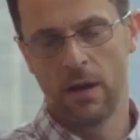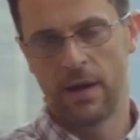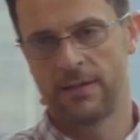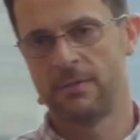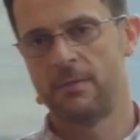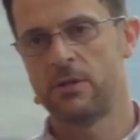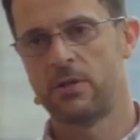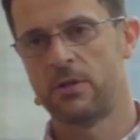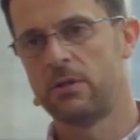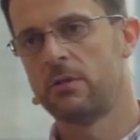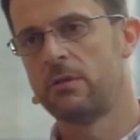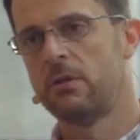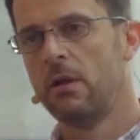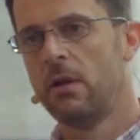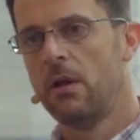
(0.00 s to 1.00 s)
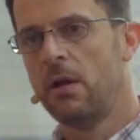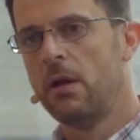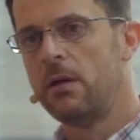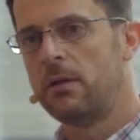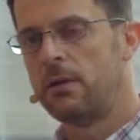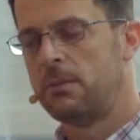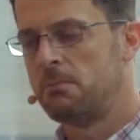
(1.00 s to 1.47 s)
as I mentioned,
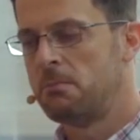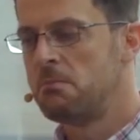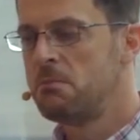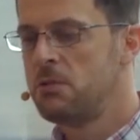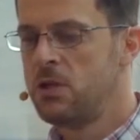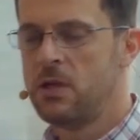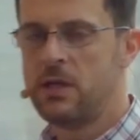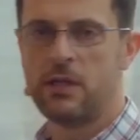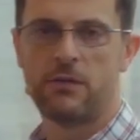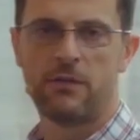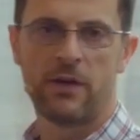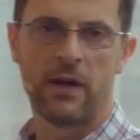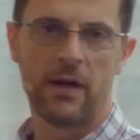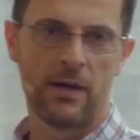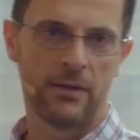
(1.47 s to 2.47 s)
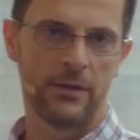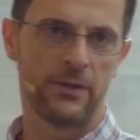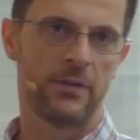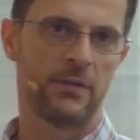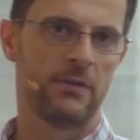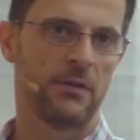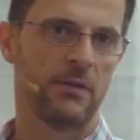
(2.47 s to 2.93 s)
you need to figure
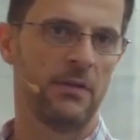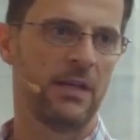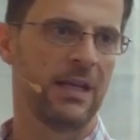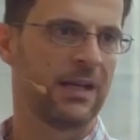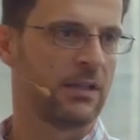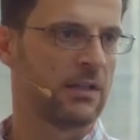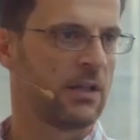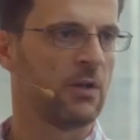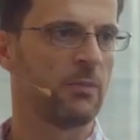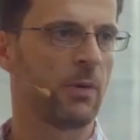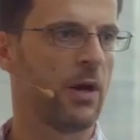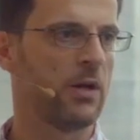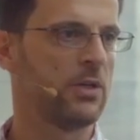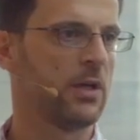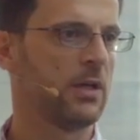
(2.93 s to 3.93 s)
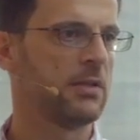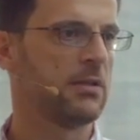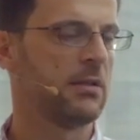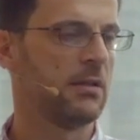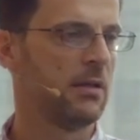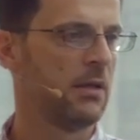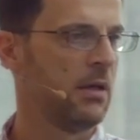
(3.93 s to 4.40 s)
out the critical
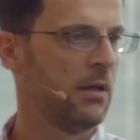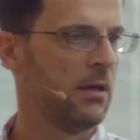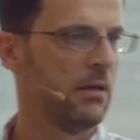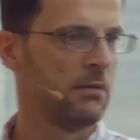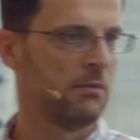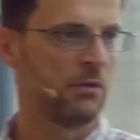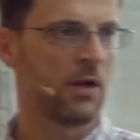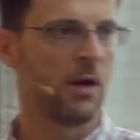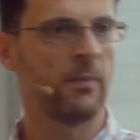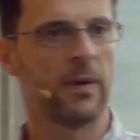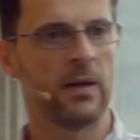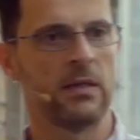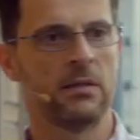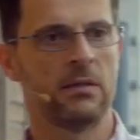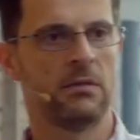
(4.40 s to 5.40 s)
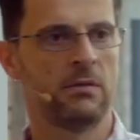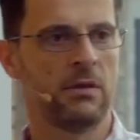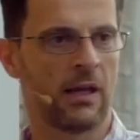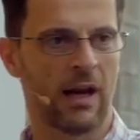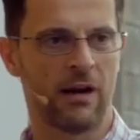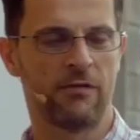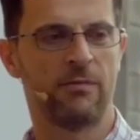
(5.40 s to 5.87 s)
projects. Companies,
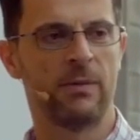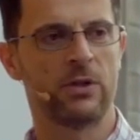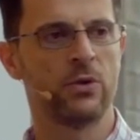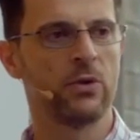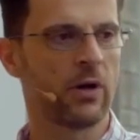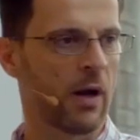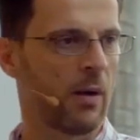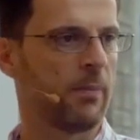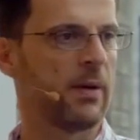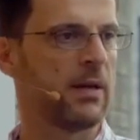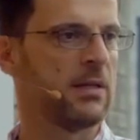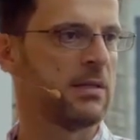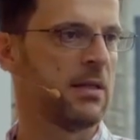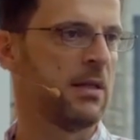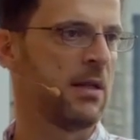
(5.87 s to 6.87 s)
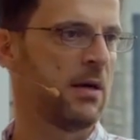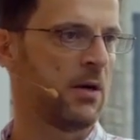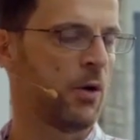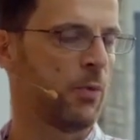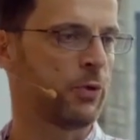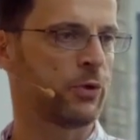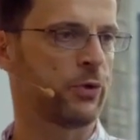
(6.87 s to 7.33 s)
kind of mature companies in
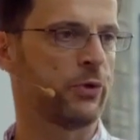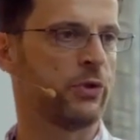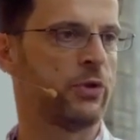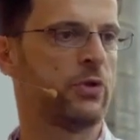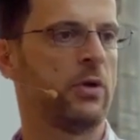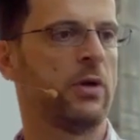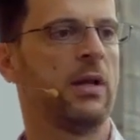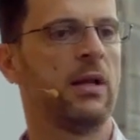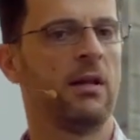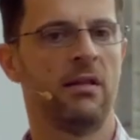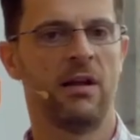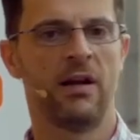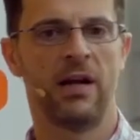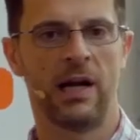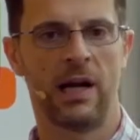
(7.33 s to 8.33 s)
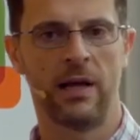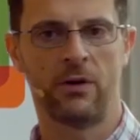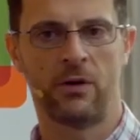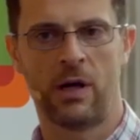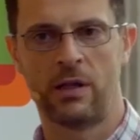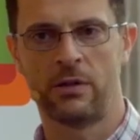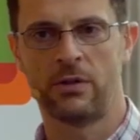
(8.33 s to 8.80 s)
their open source journey, they rely
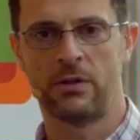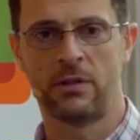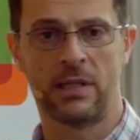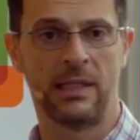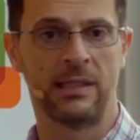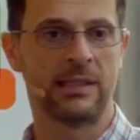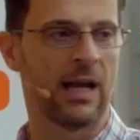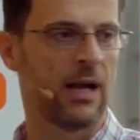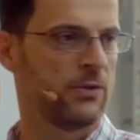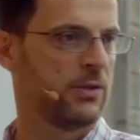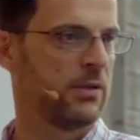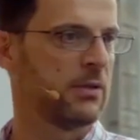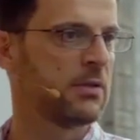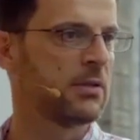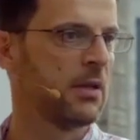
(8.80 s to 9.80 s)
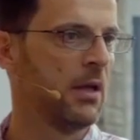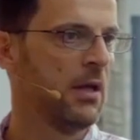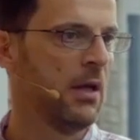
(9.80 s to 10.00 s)
on hundreds and thousands